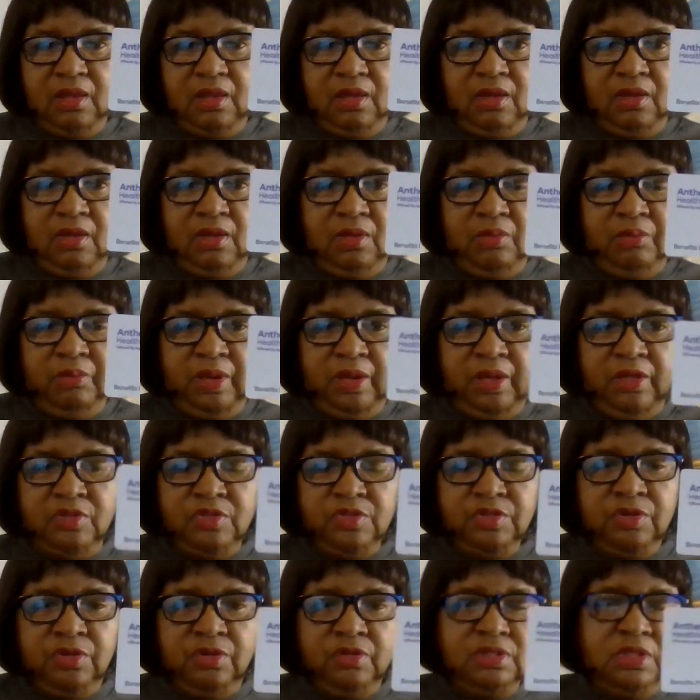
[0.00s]
my
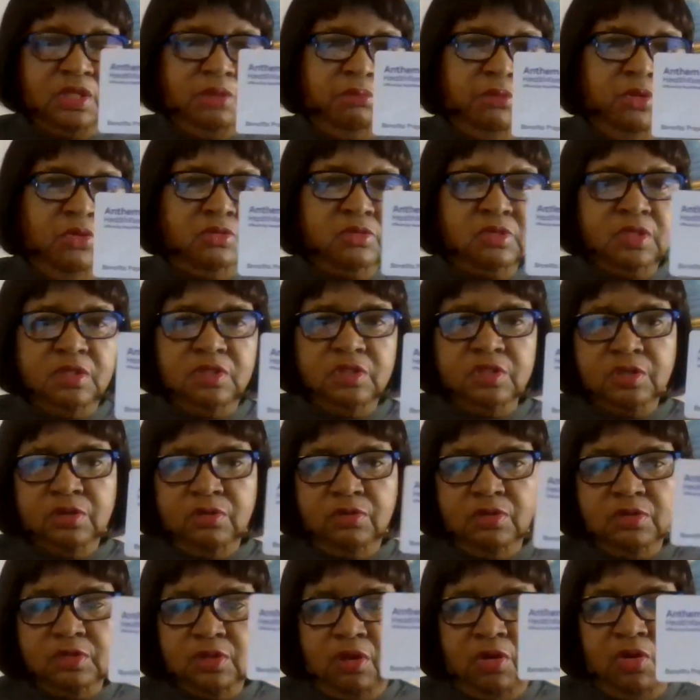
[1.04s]
insurance and most
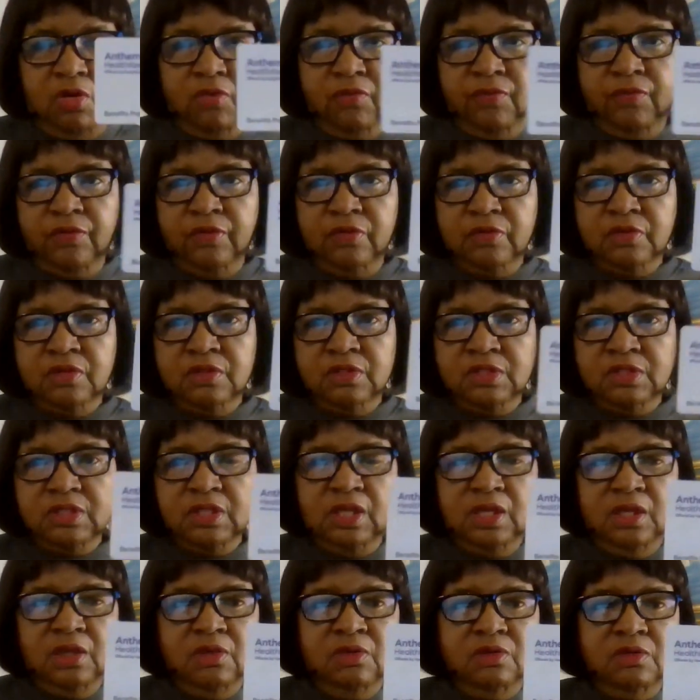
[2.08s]
insurance offer to
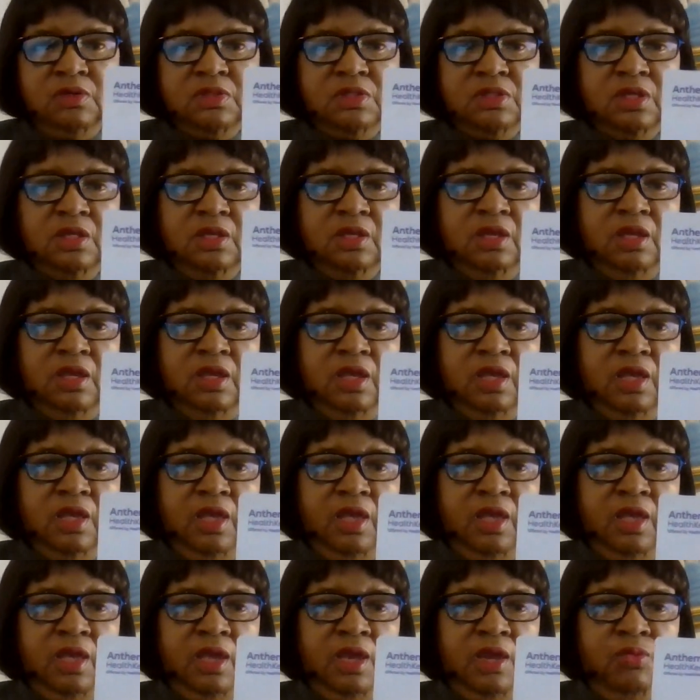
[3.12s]
seniors.
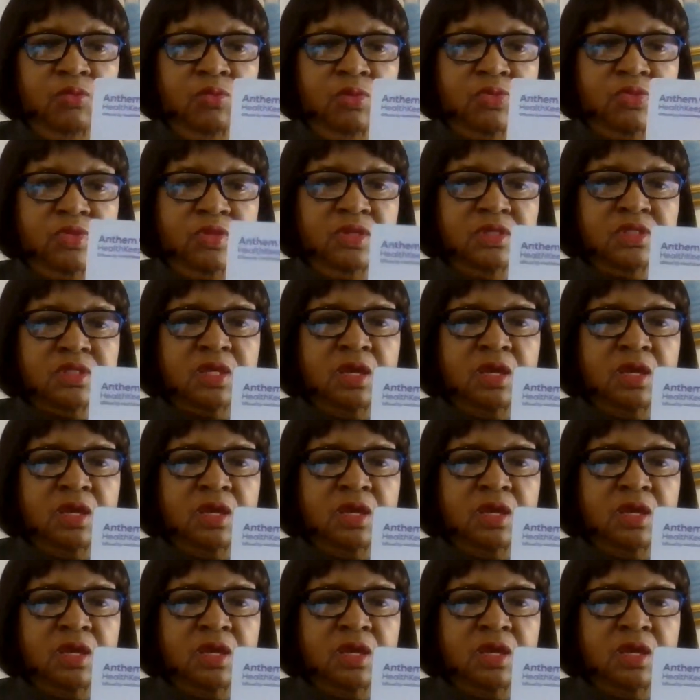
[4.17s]
And with this